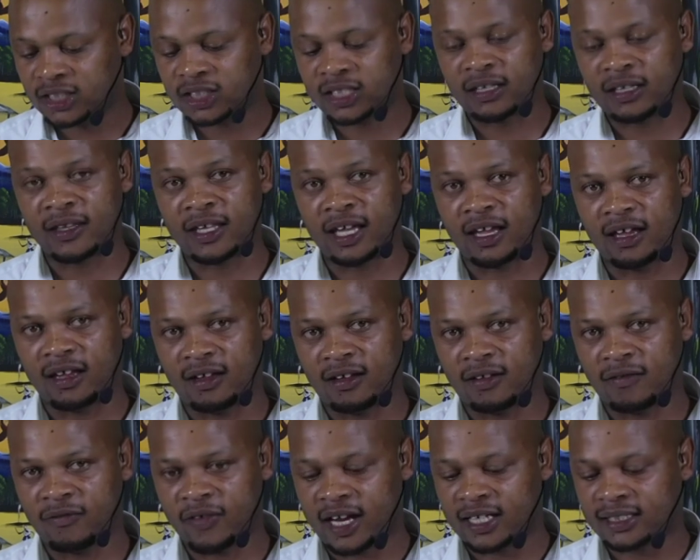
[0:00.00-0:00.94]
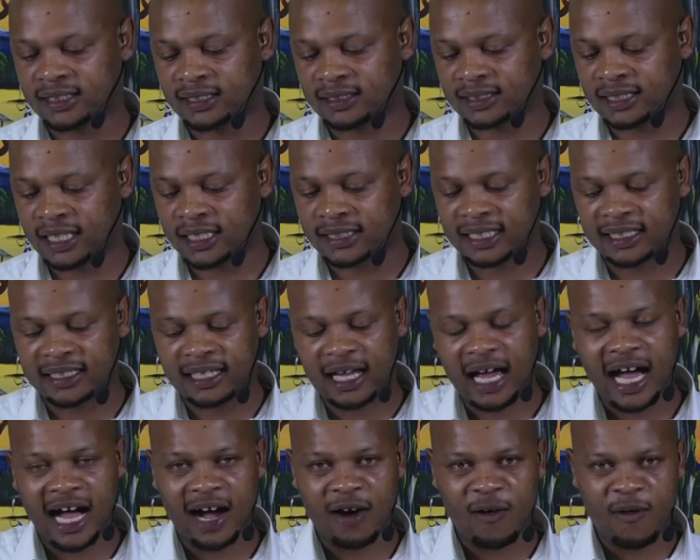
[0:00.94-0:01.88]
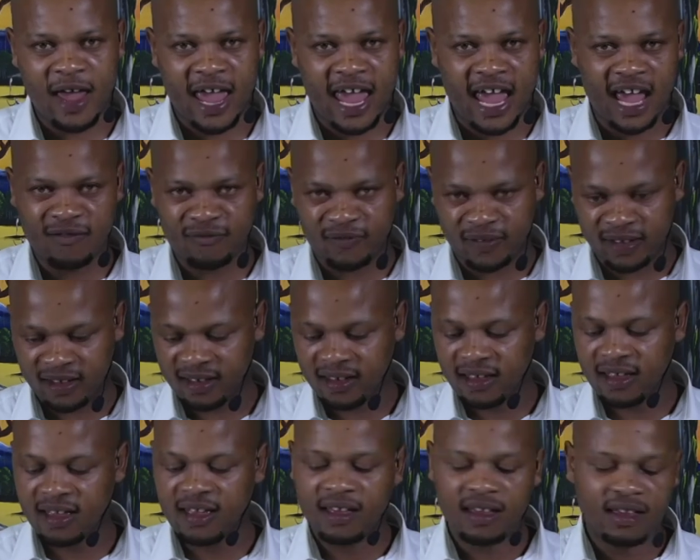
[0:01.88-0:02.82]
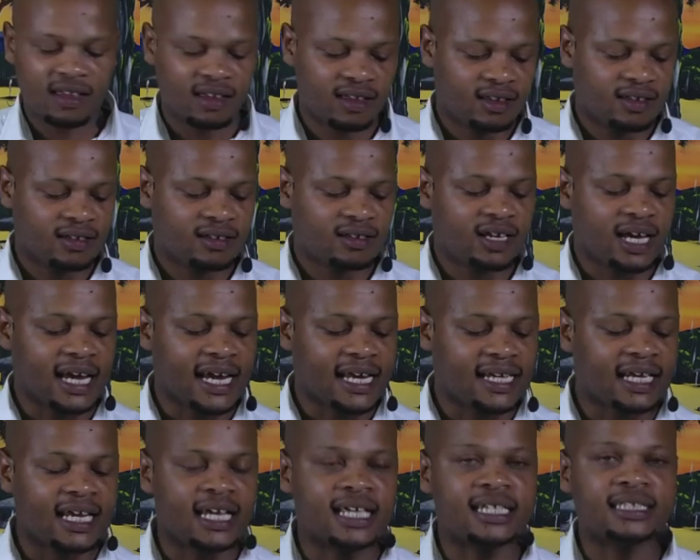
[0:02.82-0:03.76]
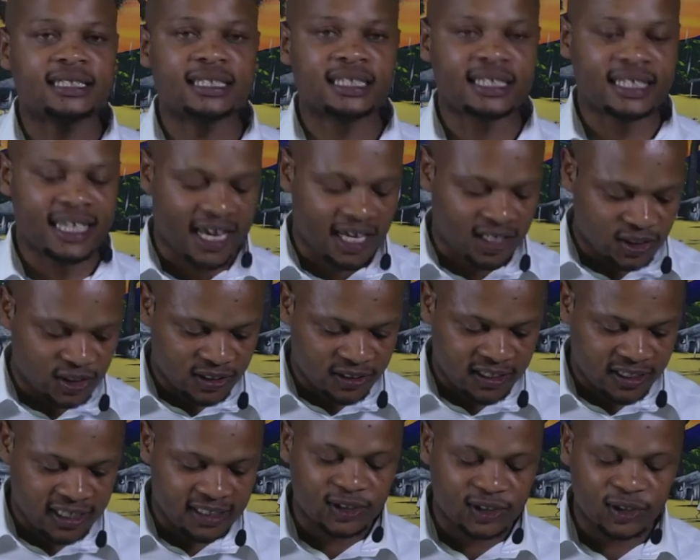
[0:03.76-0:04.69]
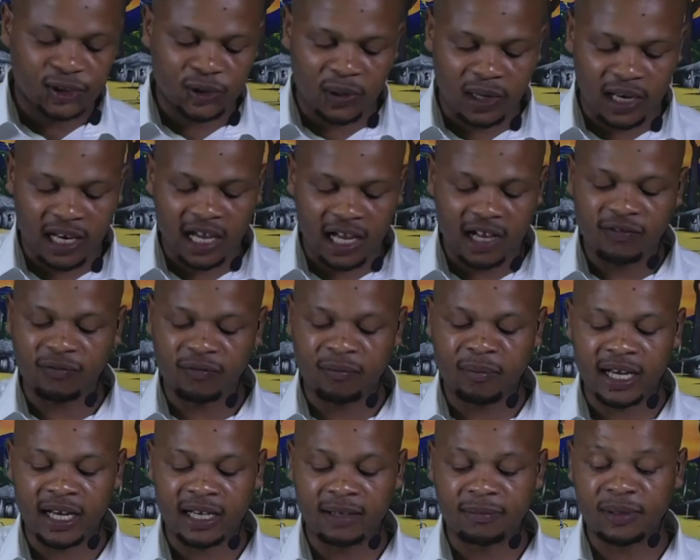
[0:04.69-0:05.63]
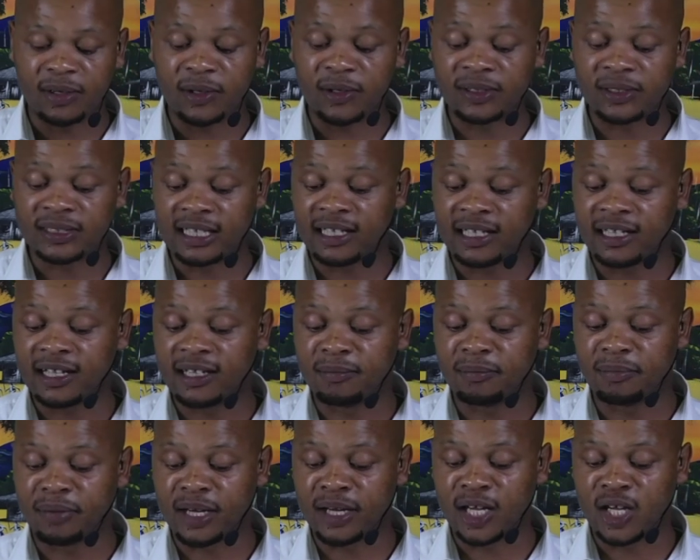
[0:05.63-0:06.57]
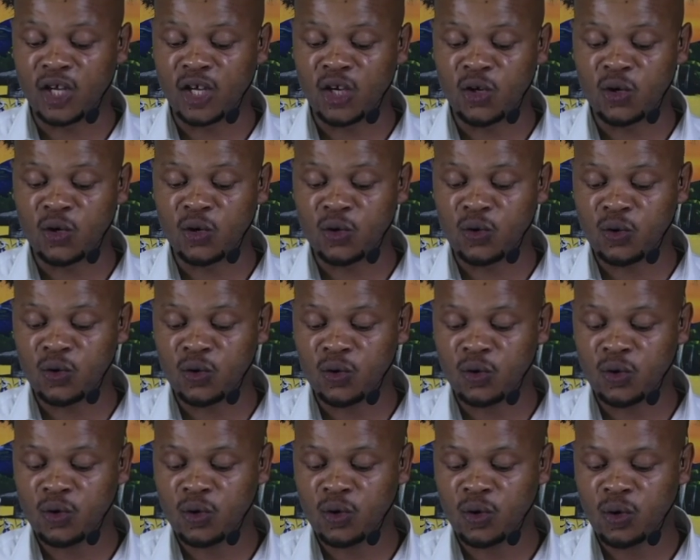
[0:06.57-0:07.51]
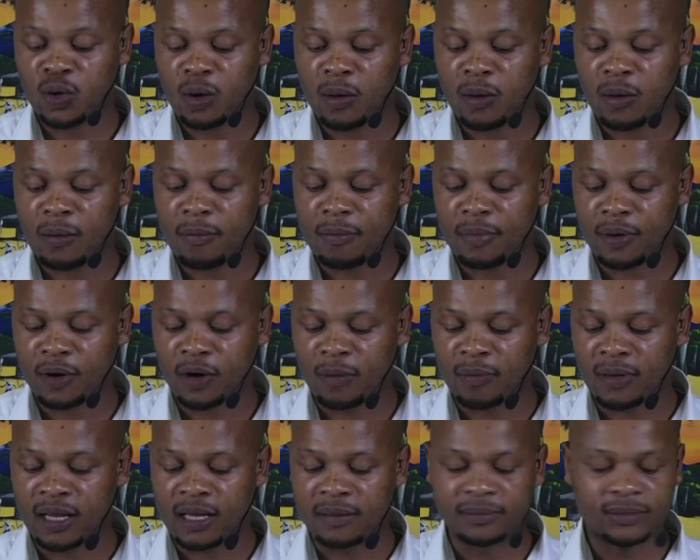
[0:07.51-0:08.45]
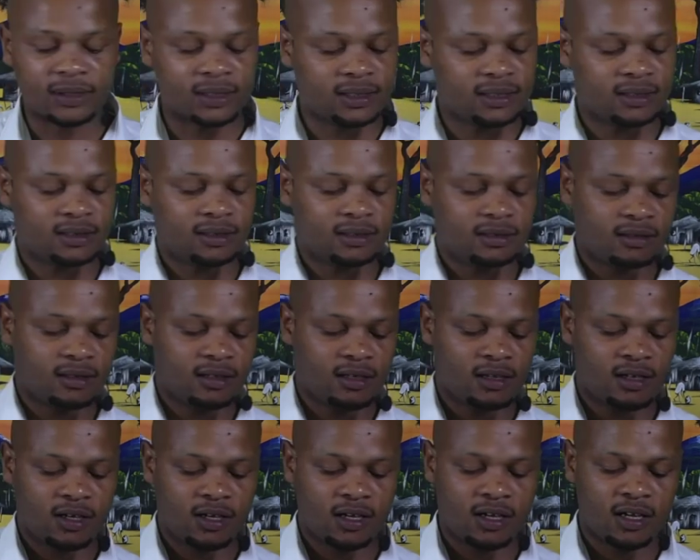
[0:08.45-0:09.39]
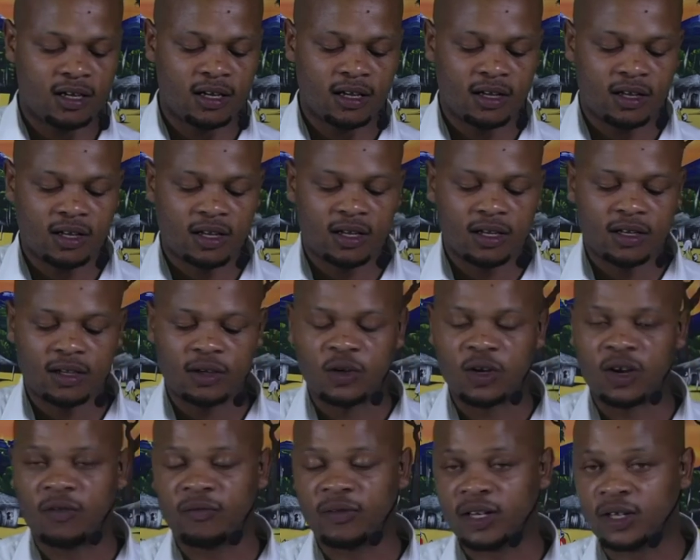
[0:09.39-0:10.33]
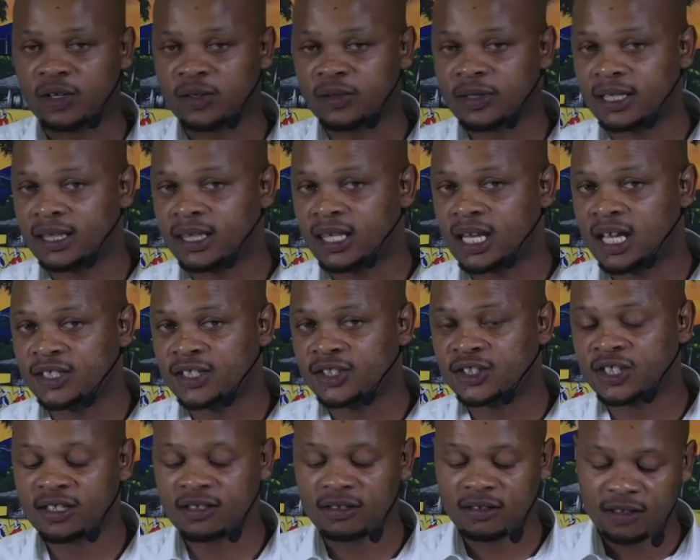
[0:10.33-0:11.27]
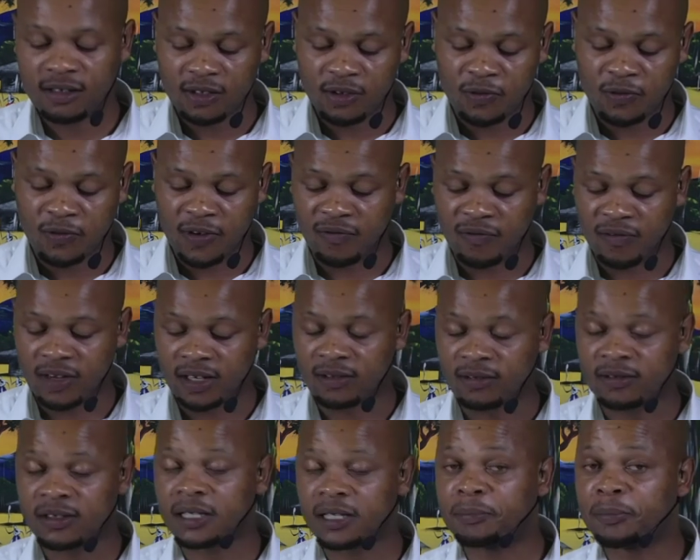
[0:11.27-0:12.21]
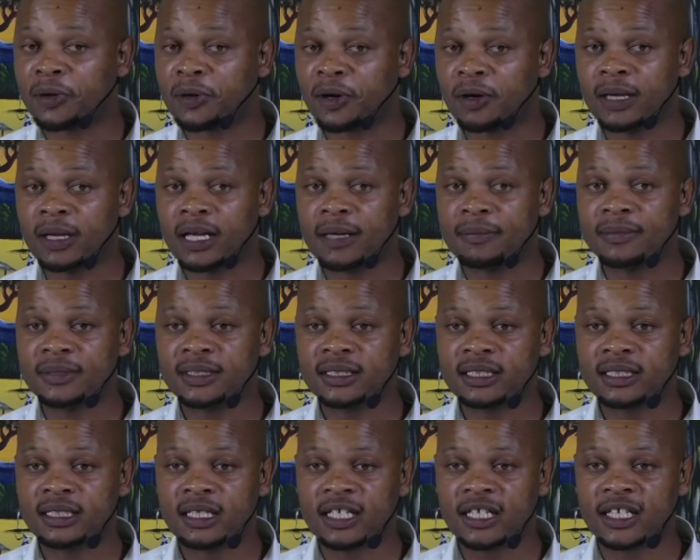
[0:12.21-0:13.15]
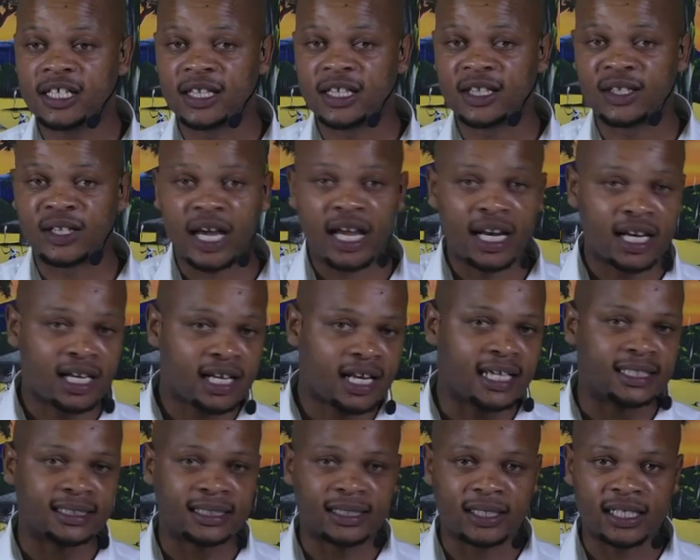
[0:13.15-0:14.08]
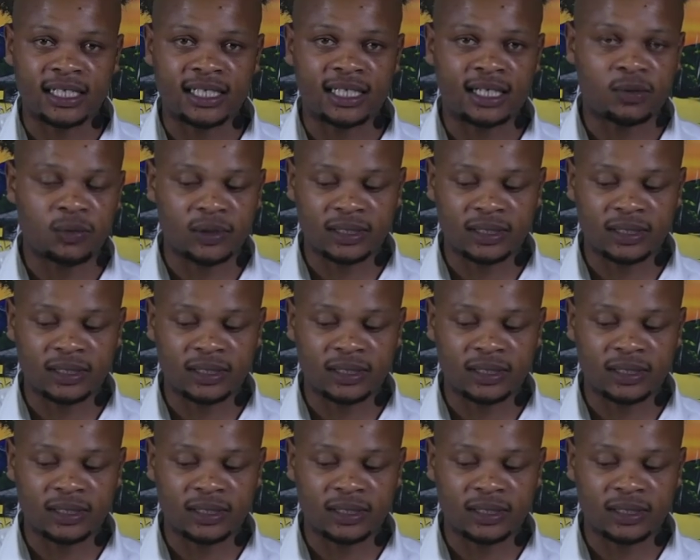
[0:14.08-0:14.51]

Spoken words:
concession the phrase, and says, however, it is dangerous to love money because it can bring you problems. You have included danger, we have included problems. Then as a